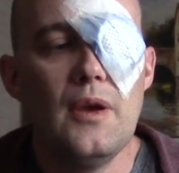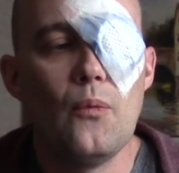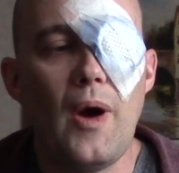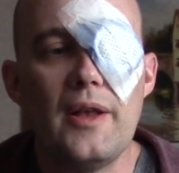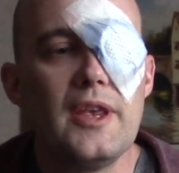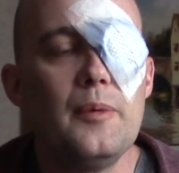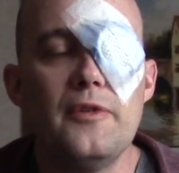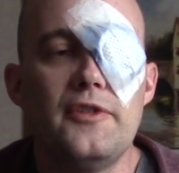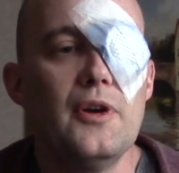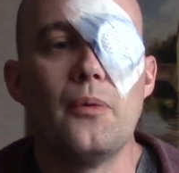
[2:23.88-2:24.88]
while he
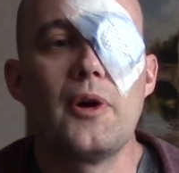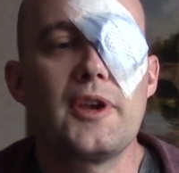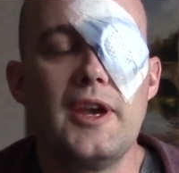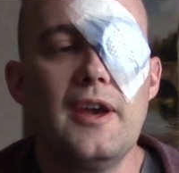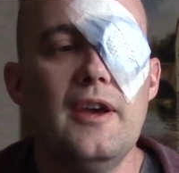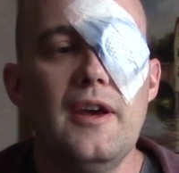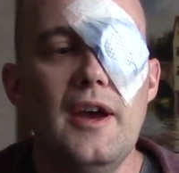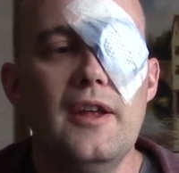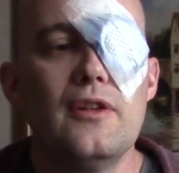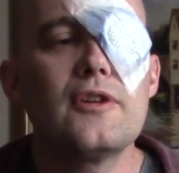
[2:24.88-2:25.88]
was still working,
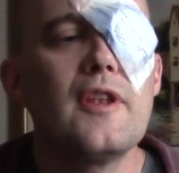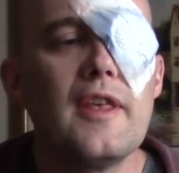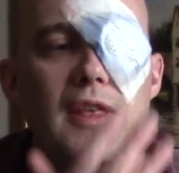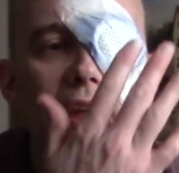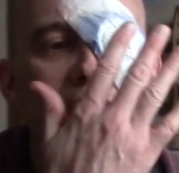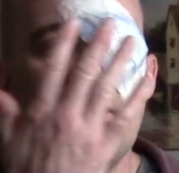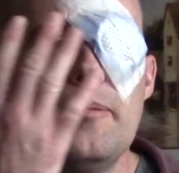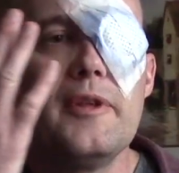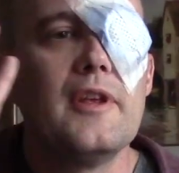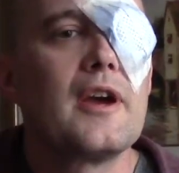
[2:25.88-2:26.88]
it looked like they had
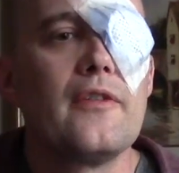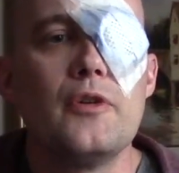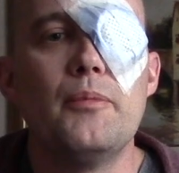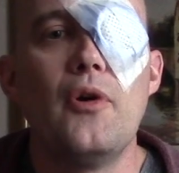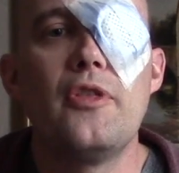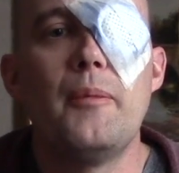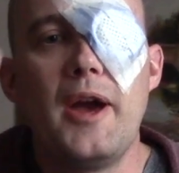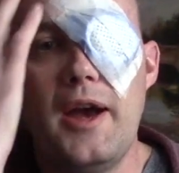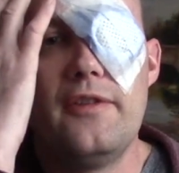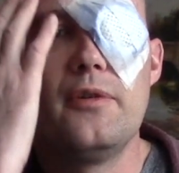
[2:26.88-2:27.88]
something that covered both of
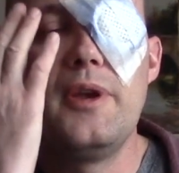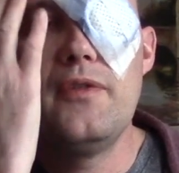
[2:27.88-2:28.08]
my eyes. So